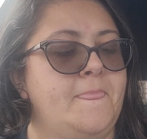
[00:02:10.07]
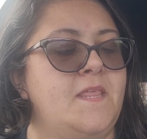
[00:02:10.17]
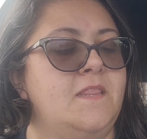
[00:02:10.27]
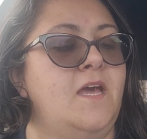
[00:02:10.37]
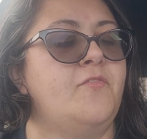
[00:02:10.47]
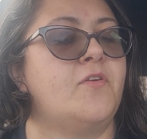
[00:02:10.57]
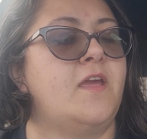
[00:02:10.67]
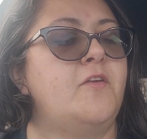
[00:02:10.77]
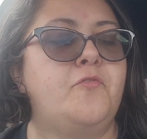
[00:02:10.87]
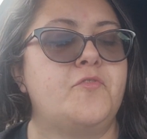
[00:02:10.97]
The lover,
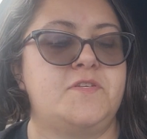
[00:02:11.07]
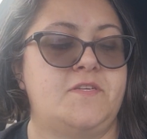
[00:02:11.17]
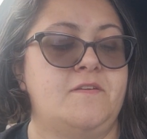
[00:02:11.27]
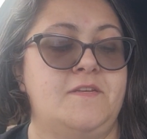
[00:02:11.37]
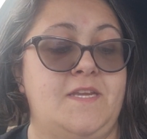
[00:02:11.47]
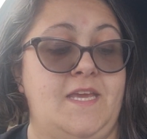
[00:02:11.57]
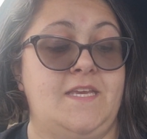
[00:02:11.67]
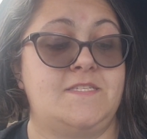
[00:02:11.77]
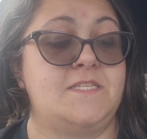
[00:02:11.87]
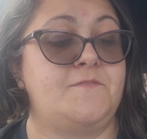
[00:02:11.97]
if for certain
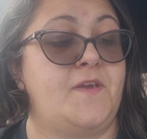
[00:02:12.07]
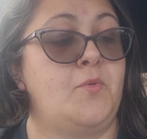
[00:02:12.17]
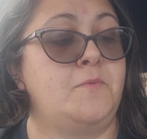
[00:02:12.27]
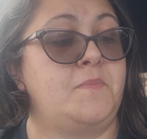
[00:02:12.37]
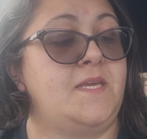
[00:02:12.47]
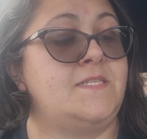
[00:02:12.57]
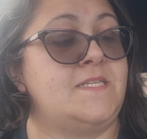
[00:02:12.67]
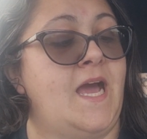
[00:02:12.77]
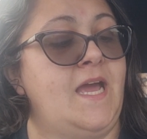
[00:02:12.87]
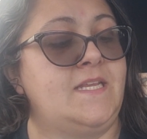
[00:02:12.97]
days his fair one be
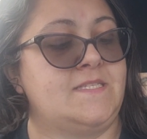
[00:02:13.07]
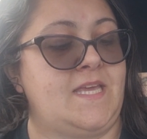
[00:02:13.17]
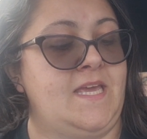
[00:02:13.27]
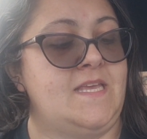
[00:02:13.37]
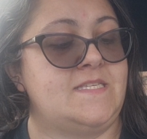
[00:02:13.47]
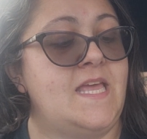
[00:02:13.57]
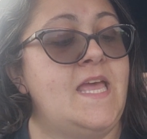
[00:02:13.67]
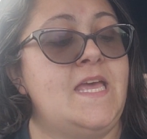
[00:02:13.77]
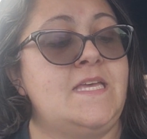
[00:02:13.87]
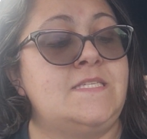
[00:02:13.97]
denied his gaze,
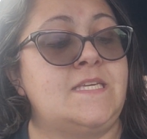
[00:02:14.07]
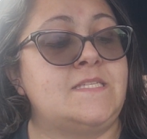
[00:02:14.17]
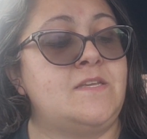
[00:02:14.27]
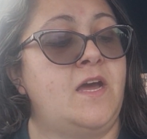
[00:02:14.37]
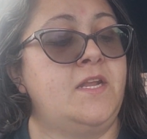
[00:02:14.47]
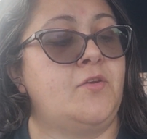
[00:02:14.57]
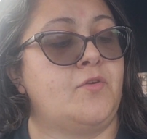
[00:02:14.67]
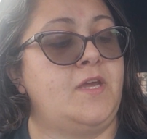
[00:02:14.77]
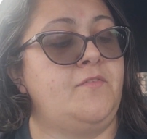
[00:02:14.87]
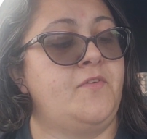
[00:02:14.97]
sinks not in
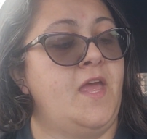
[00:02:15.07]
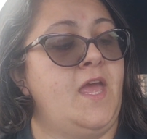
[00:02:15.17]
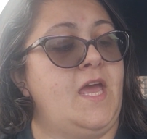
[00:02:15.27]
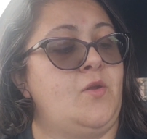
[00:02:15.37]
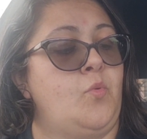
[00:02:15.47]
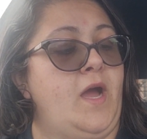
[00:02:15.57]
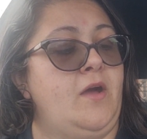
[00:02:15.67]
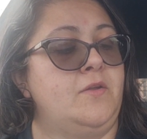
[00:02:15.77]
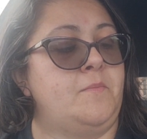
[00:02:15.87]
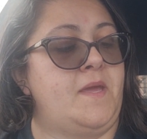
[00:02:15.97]
grief and
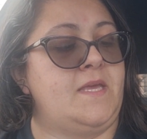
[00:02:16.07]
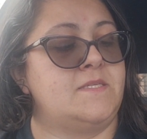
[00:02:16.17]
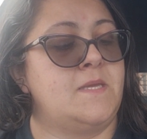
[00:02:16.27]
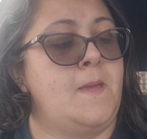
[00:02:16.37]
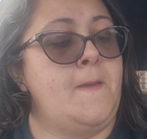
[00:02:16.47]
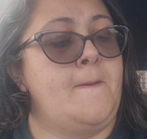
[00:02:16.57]
wild amaze,